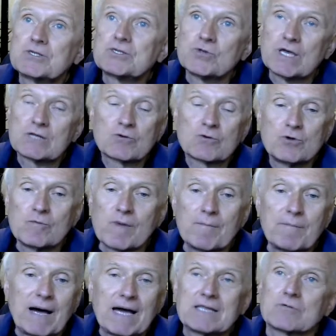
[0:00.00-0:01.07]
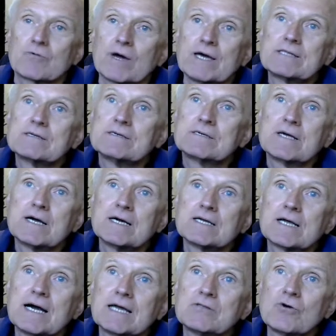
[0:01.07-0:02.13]
unique to human mind, right?
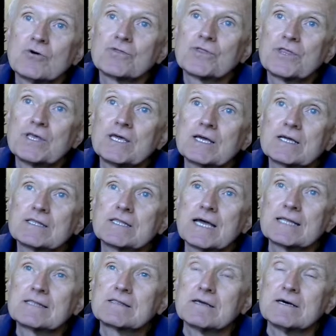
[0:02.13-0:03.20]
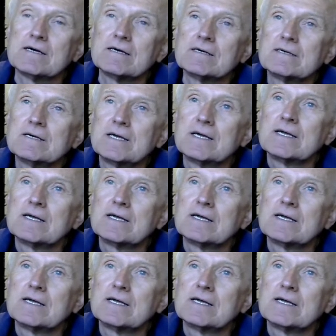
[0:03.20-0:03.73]
I don't think that